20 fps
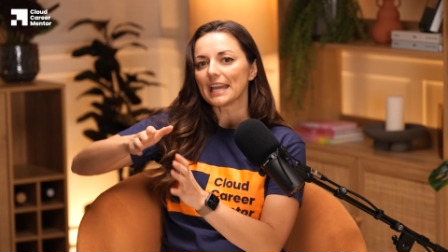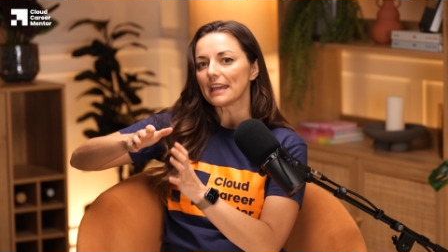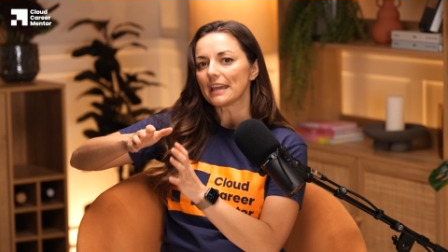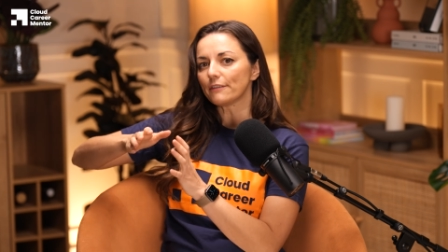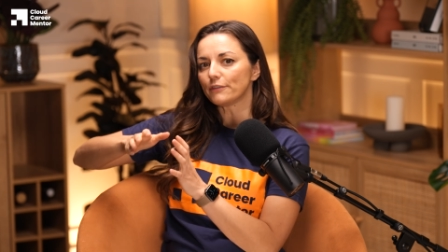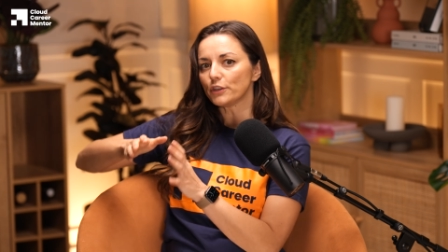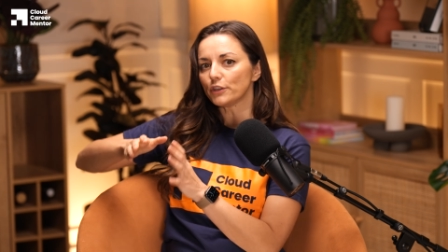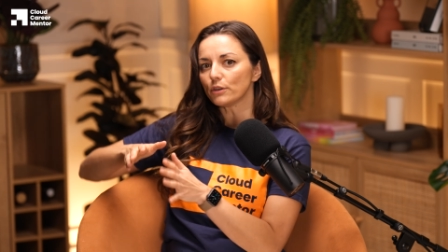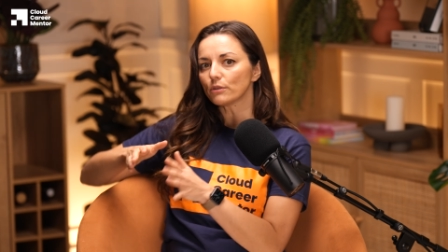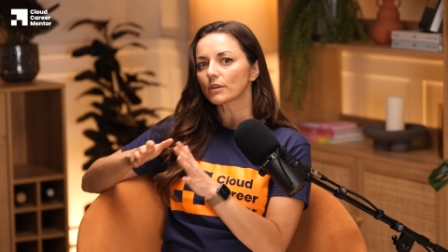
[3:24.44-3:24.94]

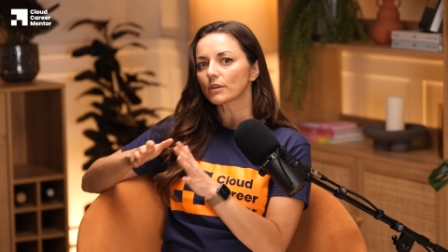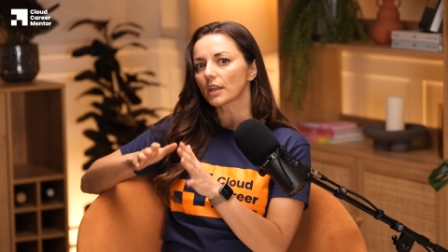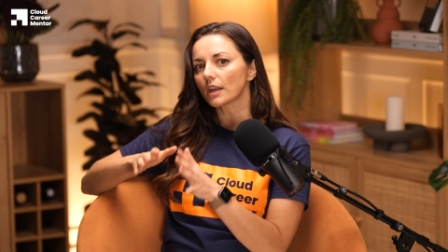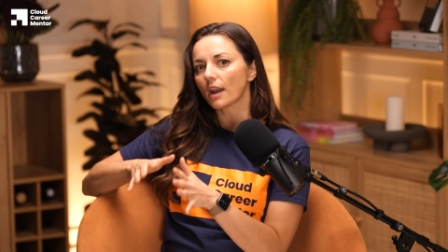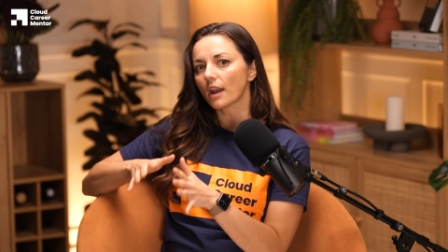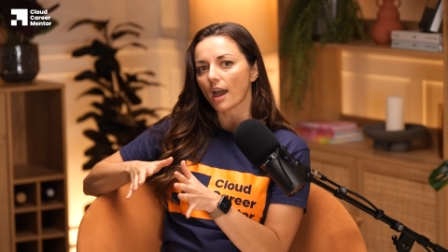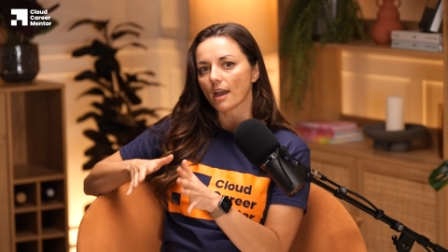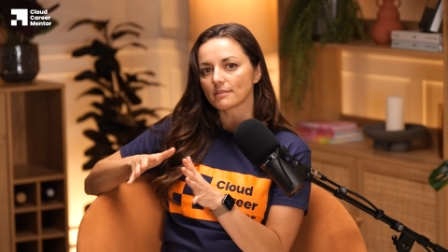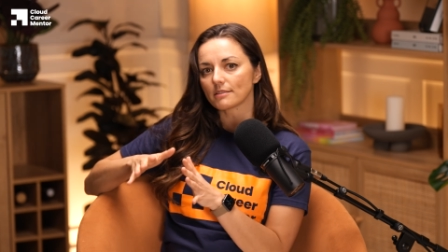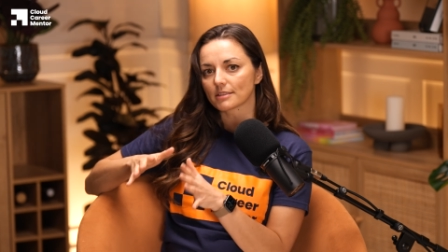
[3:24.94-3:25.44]
If you
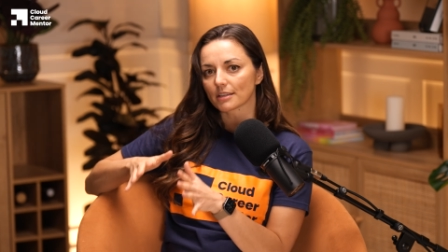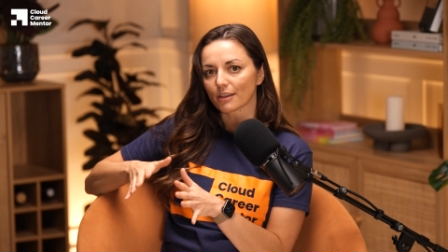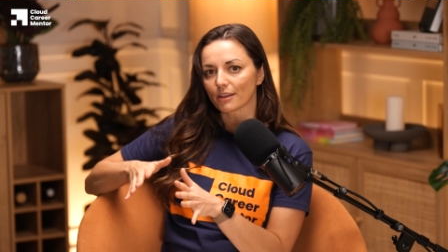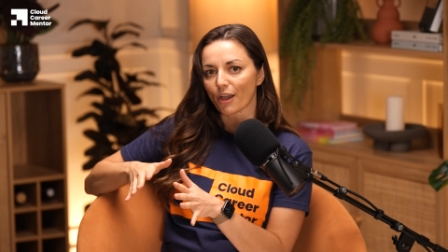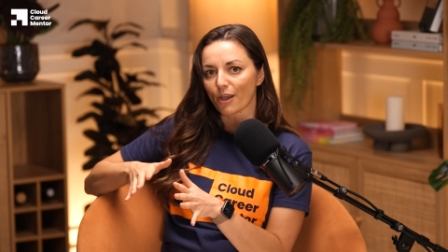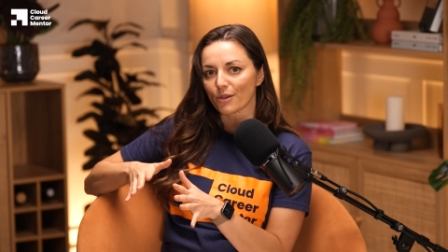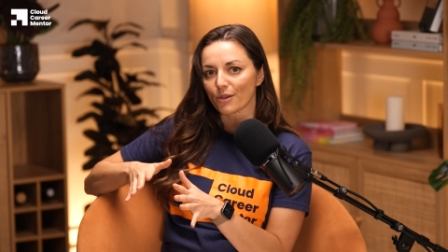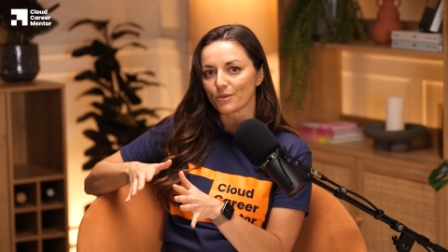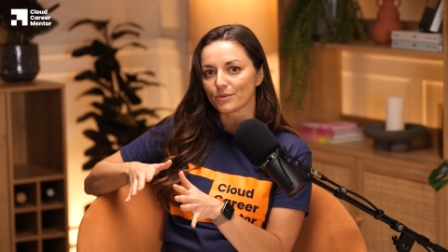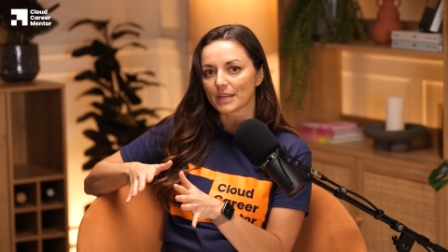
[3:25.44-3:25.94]
can learn to
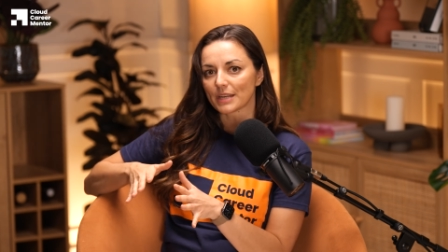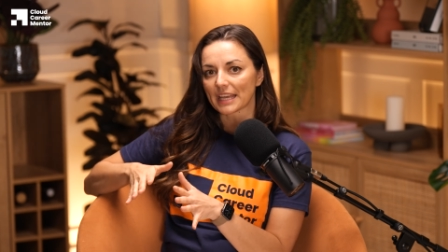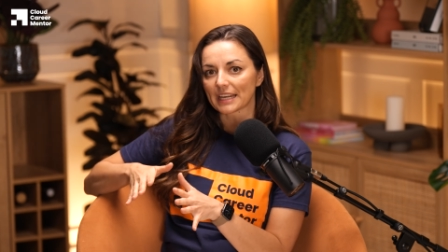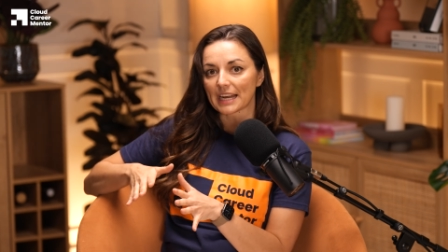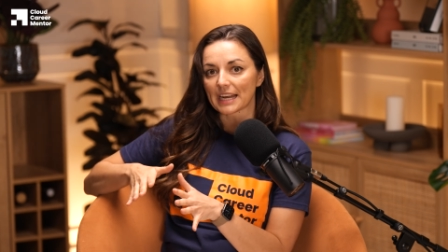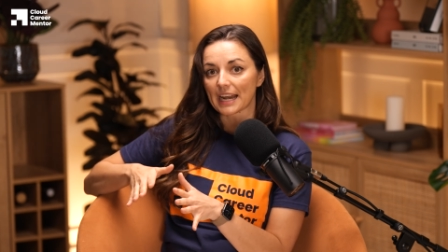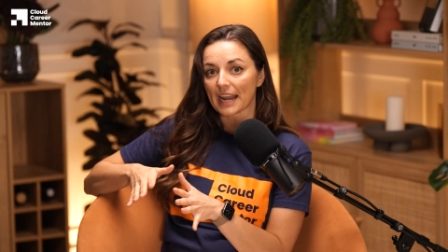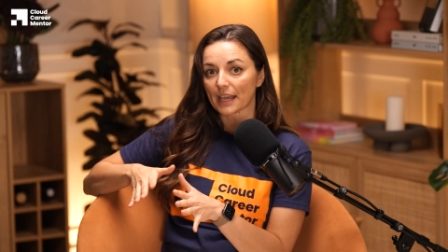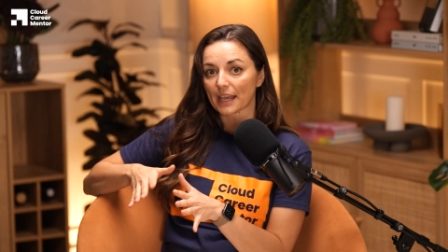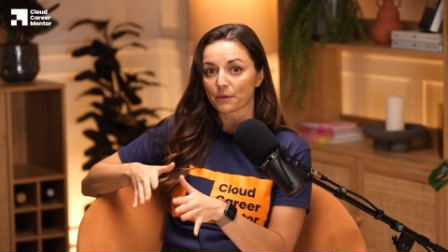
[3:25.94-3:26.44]
code in
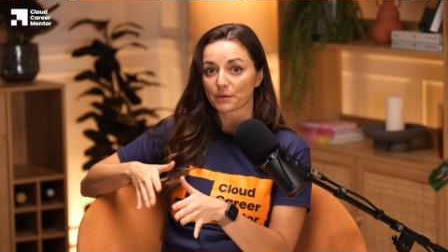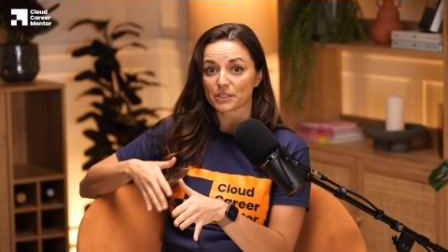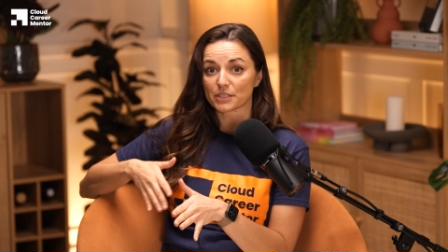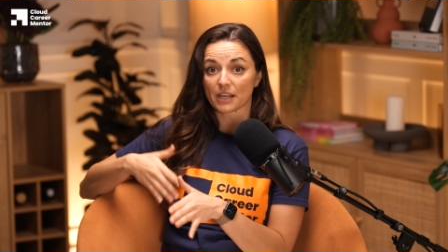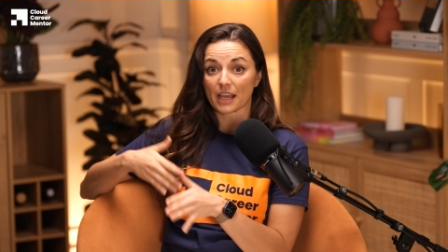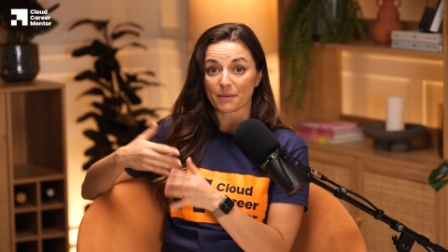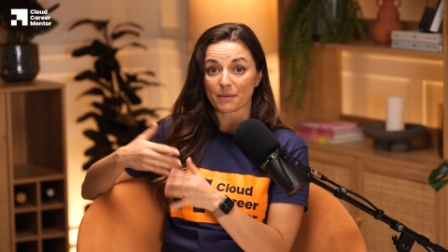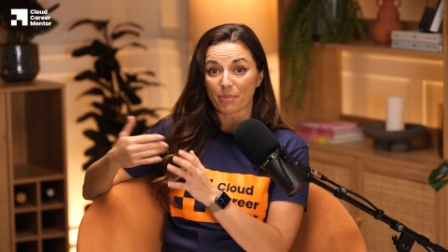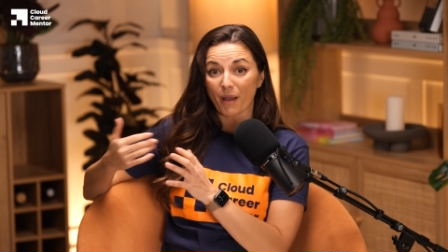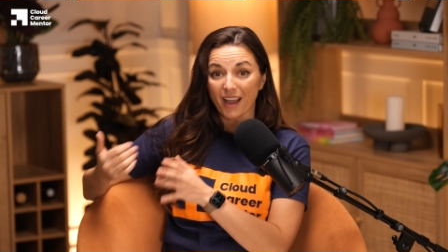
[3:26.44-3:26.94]
a language
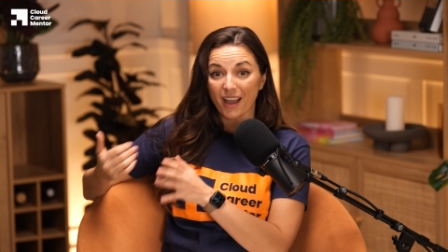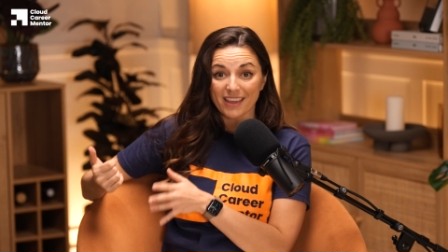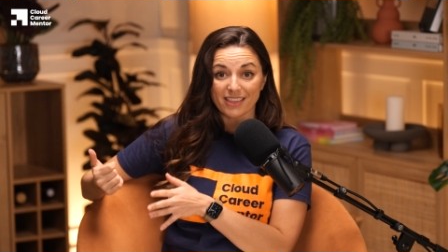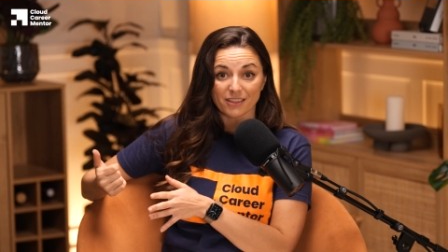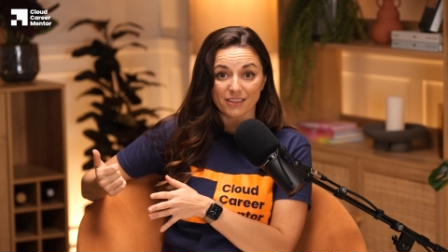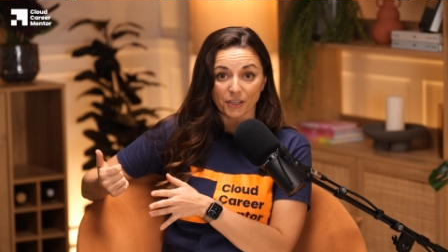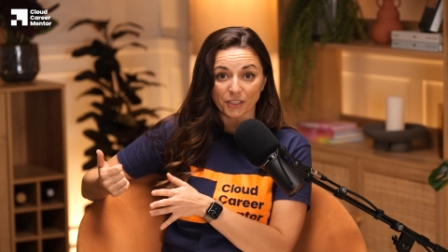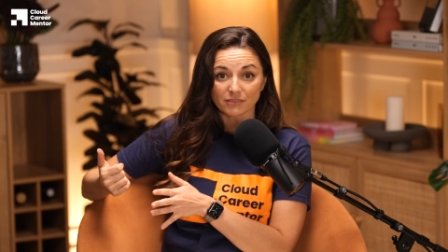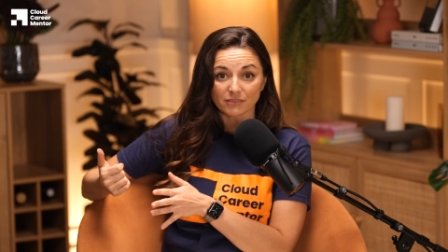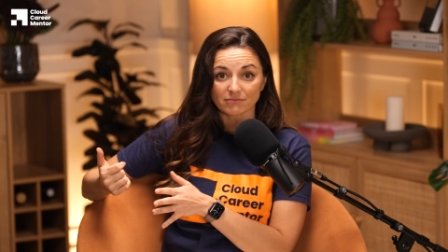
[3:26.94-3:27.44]
like
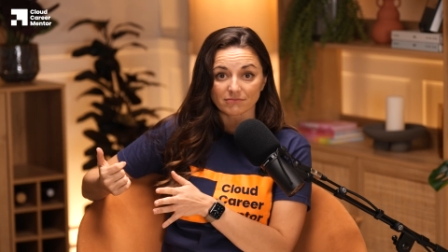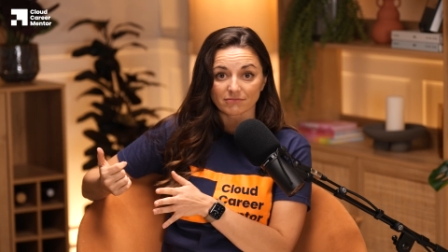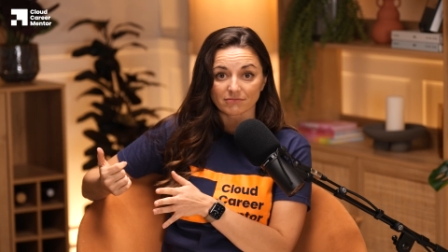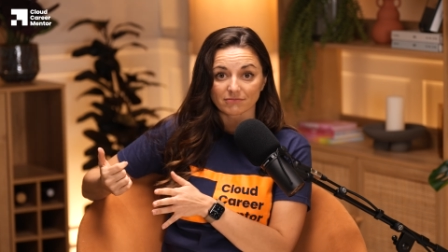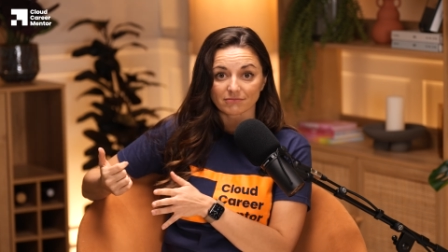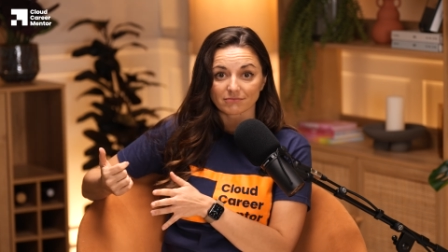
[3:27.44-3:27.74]
Python,